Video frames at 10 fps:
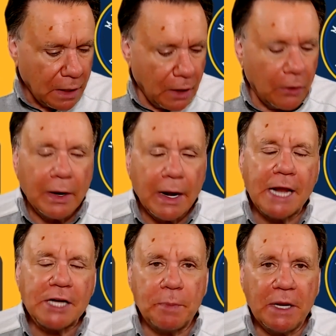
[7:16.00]
Aaron
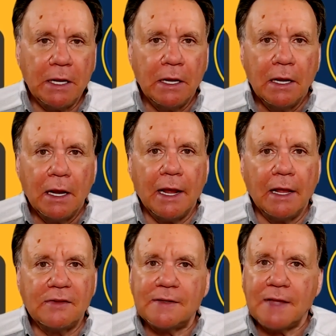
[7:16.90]
Ashby.
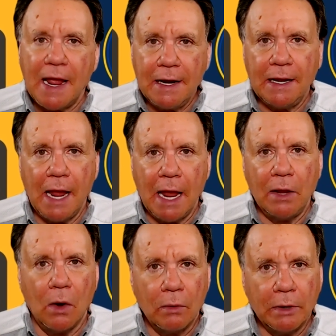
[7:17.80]
And San
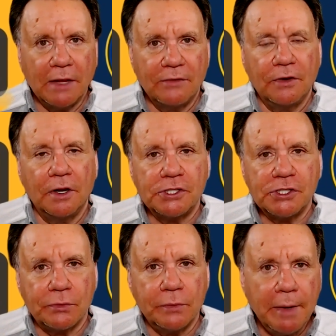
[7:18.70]
Diego is an
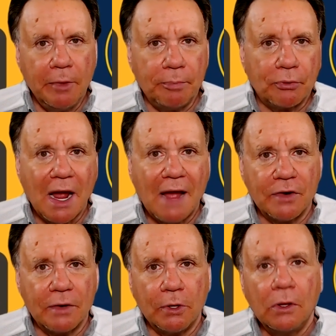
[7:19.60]
extremely
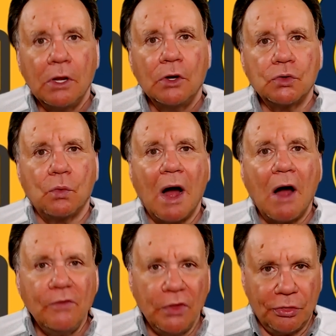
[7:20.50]
profitable
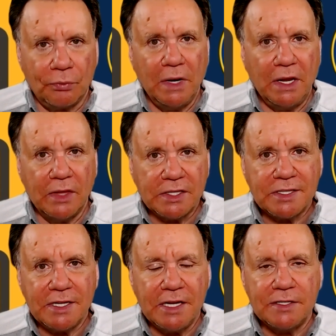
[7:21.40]
12-3 this
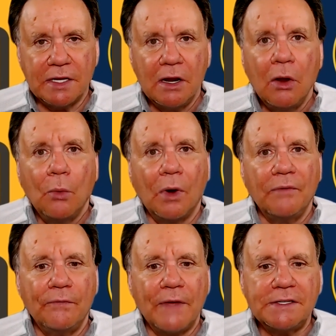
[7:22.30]
season
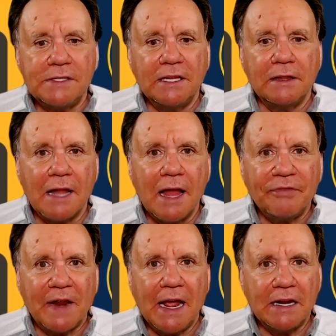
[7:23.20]
when facing
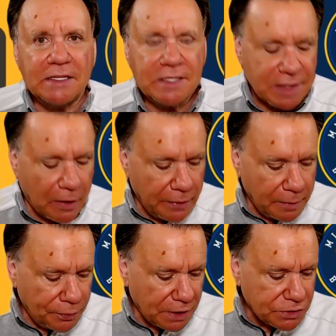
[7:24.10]
left-handed
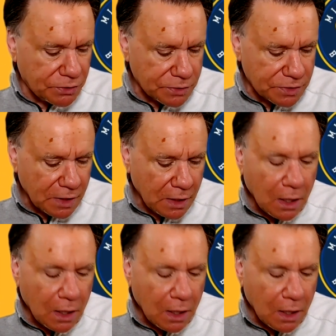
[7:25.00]
starting pitchers.